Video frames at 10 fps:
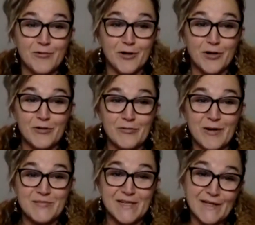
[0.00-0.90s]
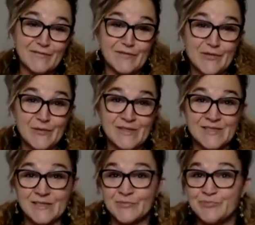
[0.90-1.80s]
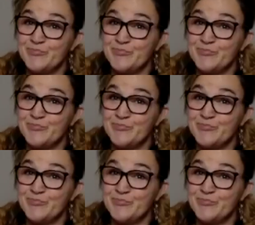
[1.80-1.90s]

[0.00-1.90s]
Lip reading: or corrupting influence?